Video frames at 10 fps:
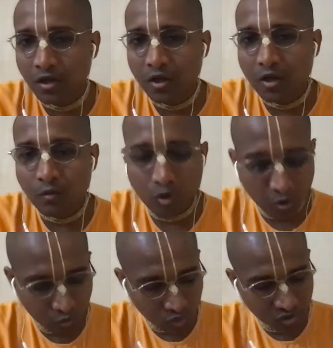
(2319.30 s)
devotee
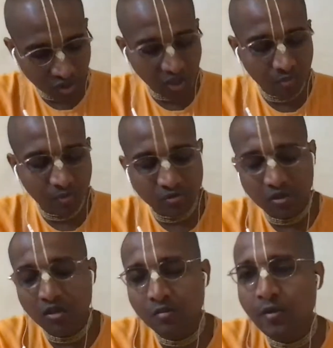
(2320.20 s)
who is taking
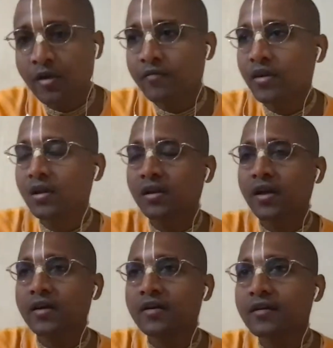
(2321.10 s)
prasad may feel
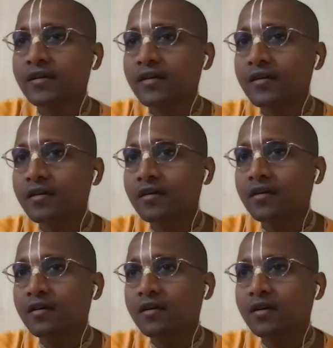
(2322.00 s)
that
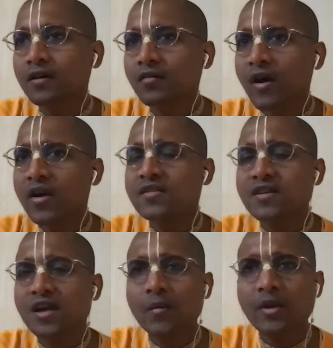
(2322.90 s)
why is he
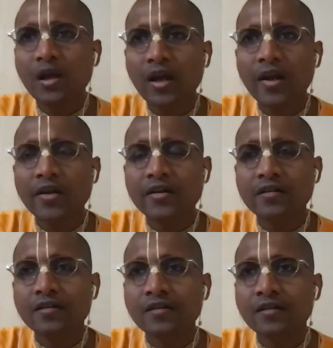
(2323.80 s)
coming late,
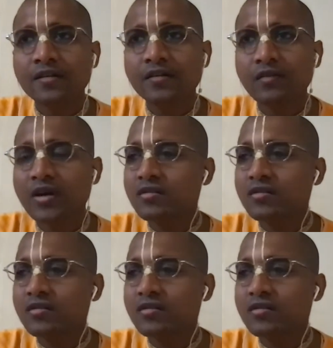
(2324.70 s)
why